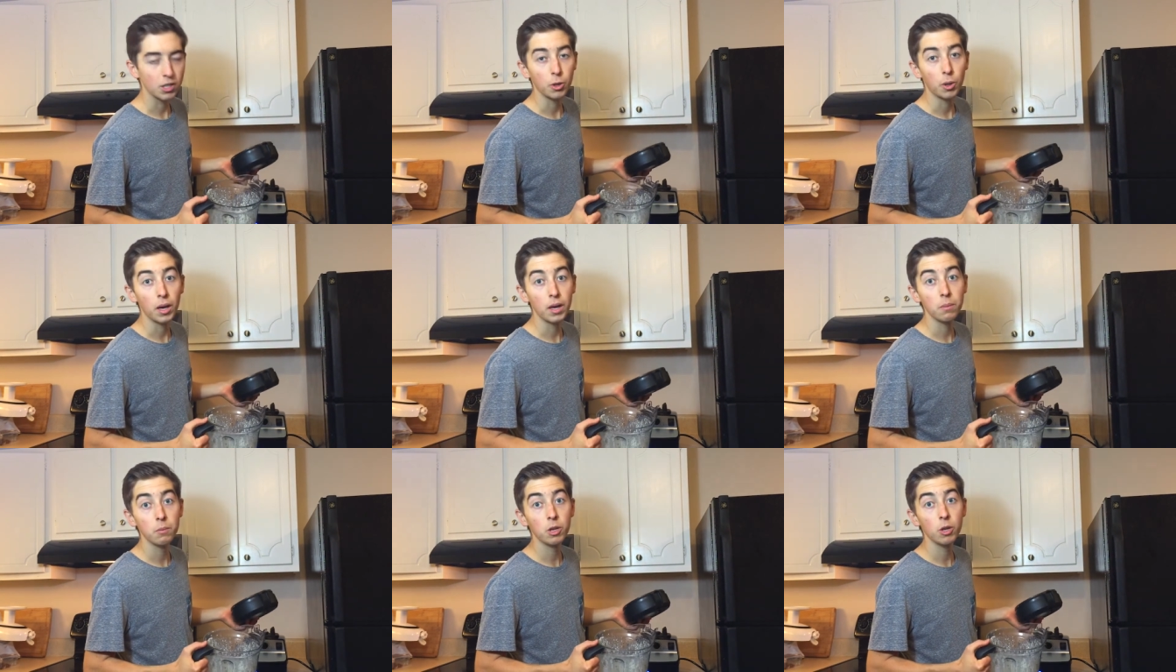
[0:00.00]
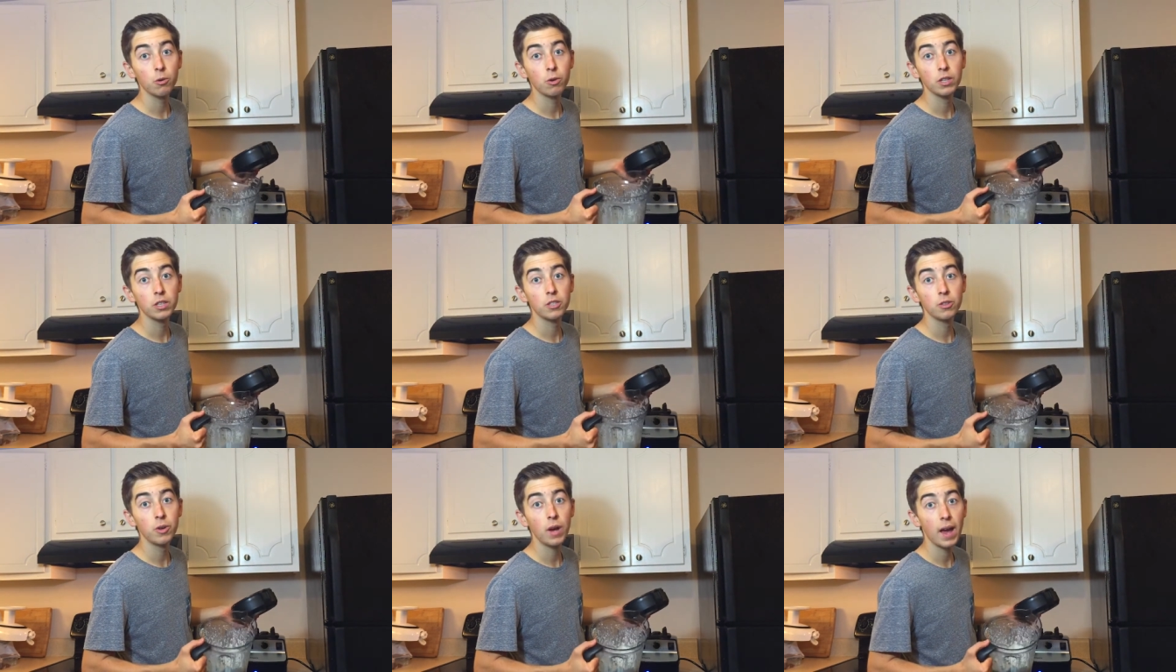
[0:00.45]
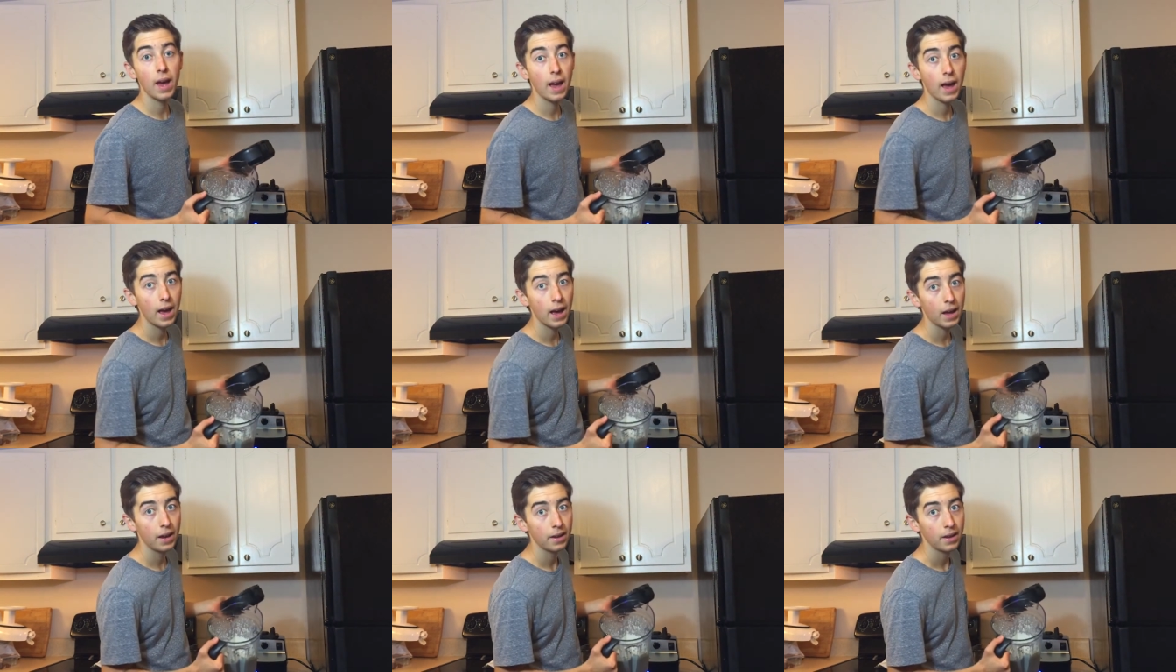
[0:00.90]
So I am going to
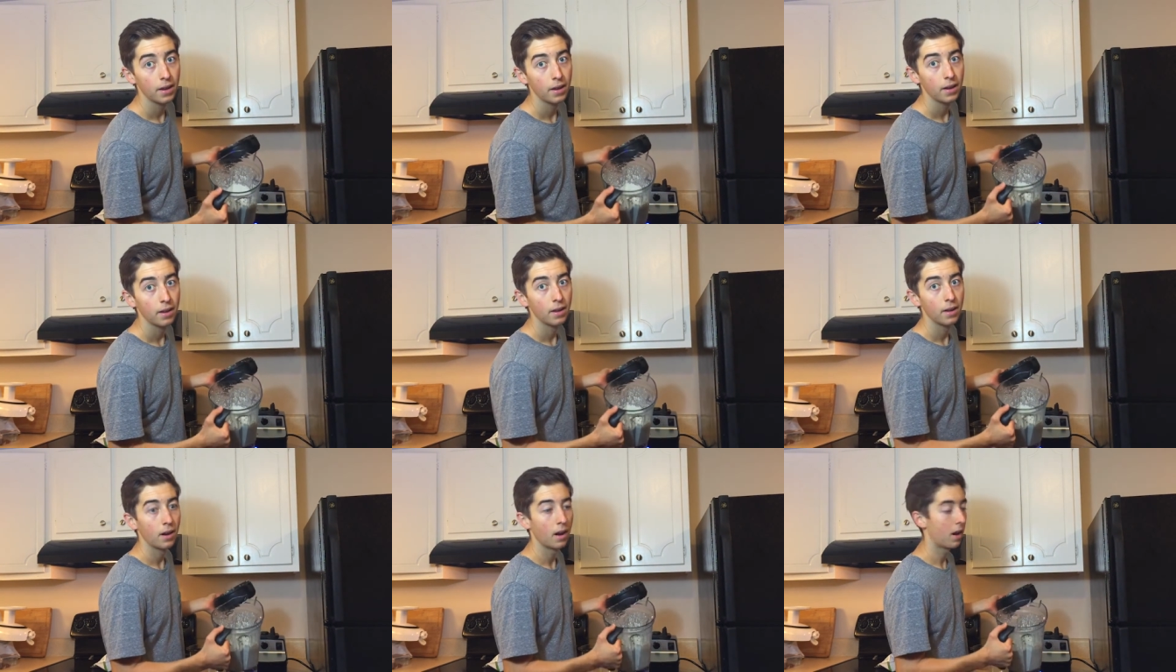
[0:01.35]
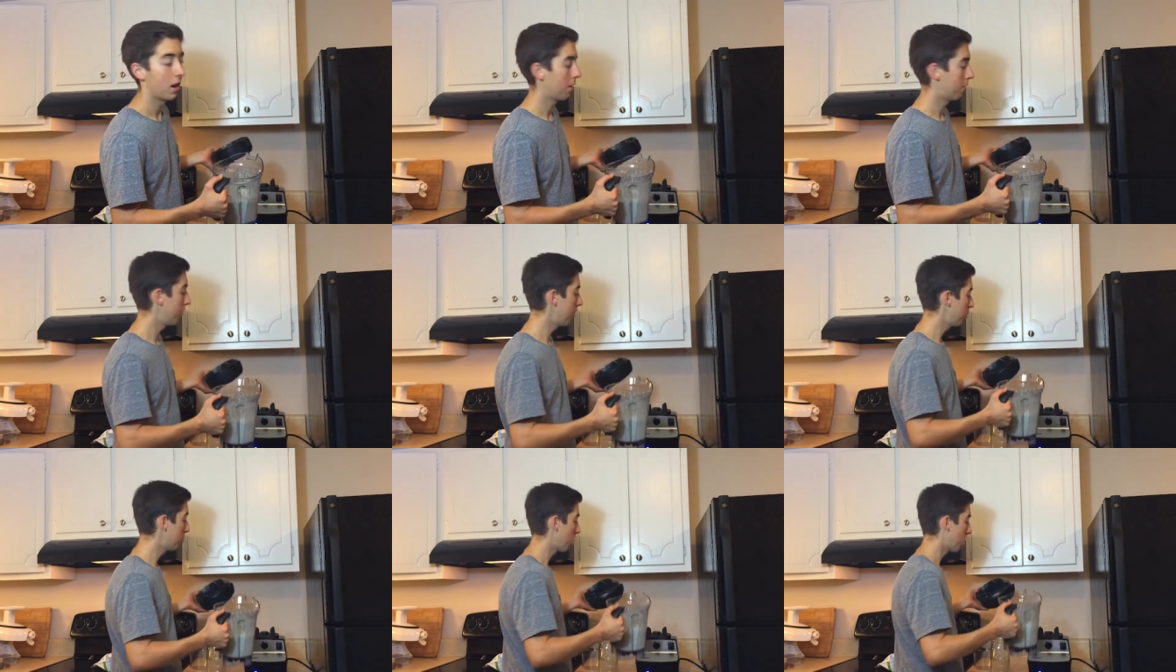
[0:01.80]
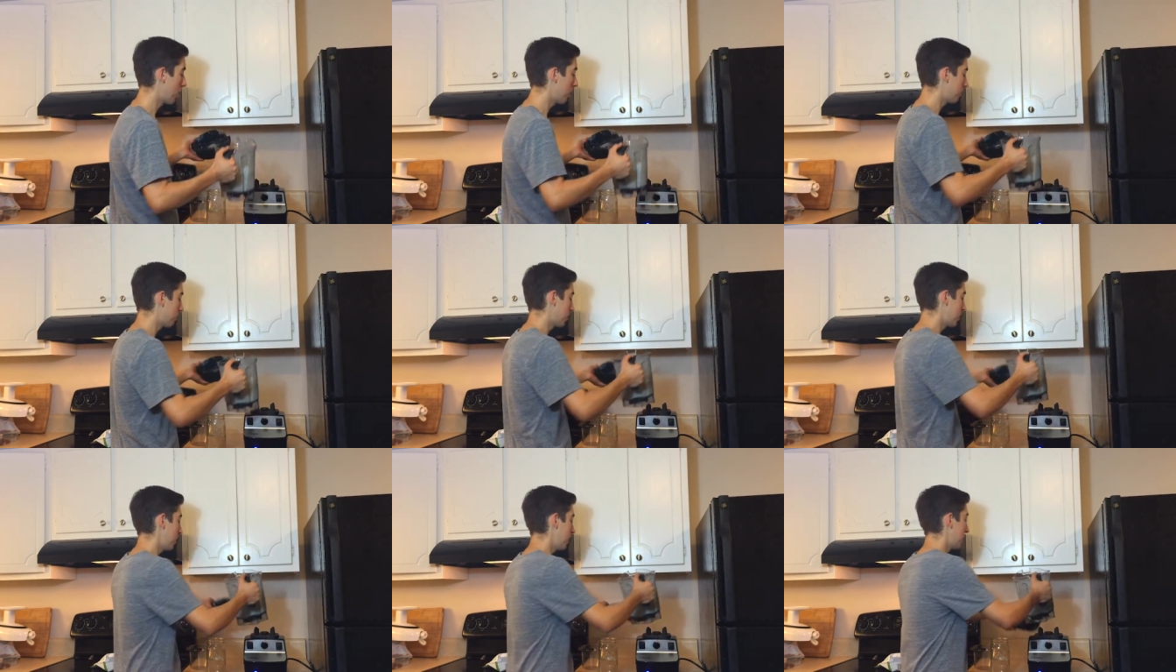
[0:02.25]
add a few more
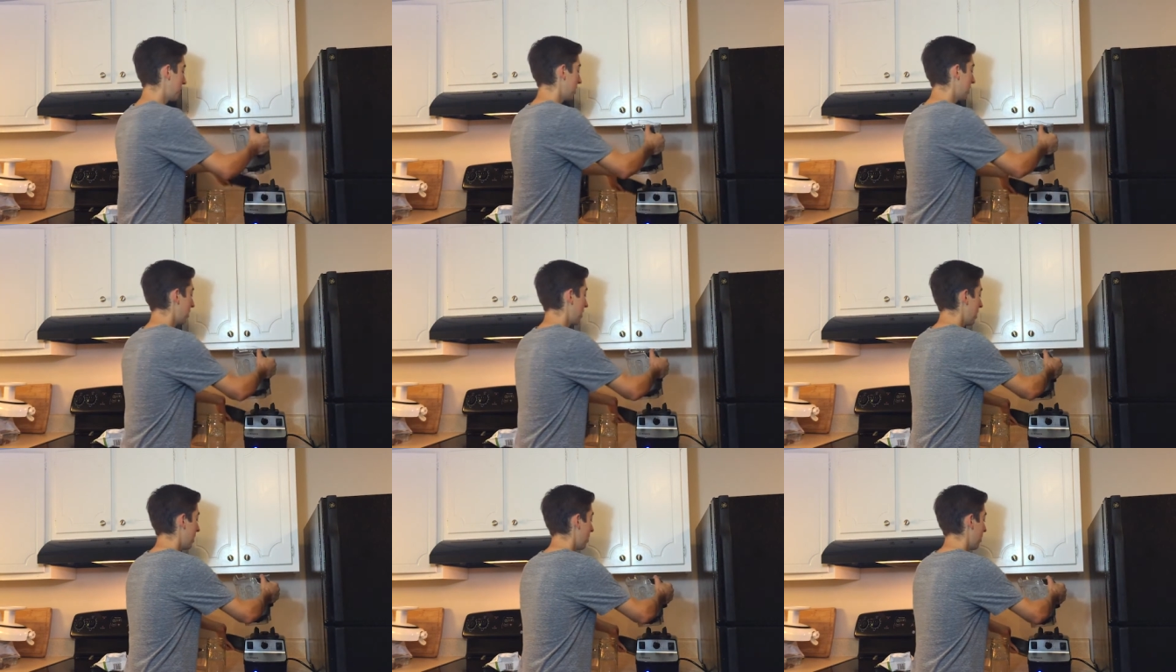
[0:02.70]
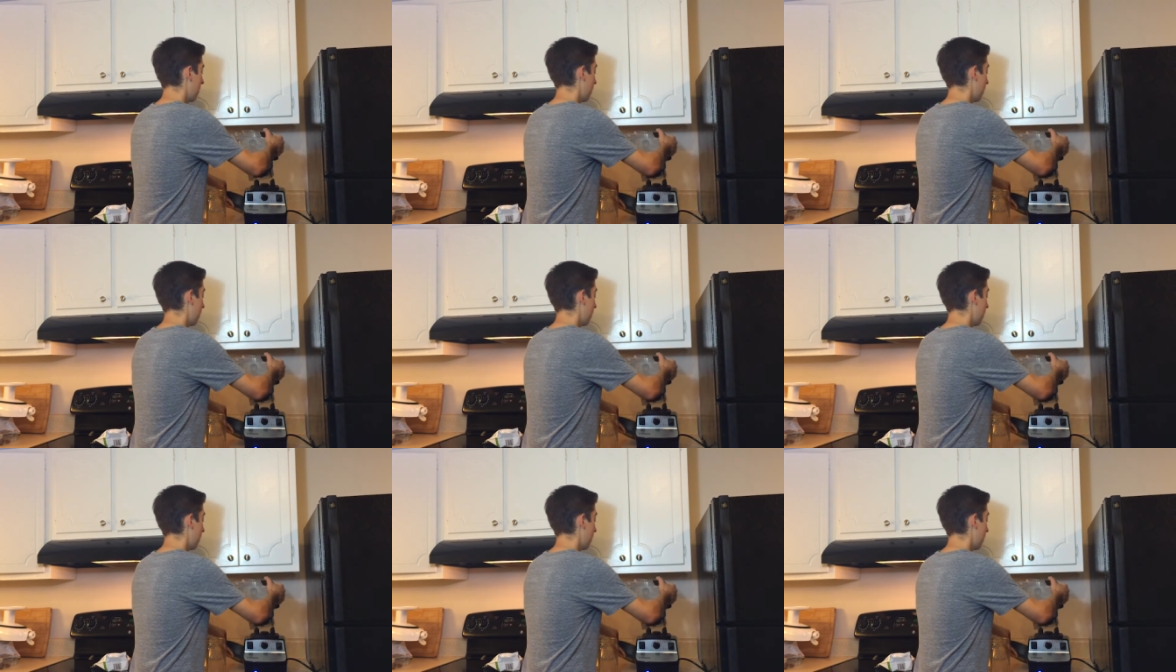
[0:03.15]
hemp seeds in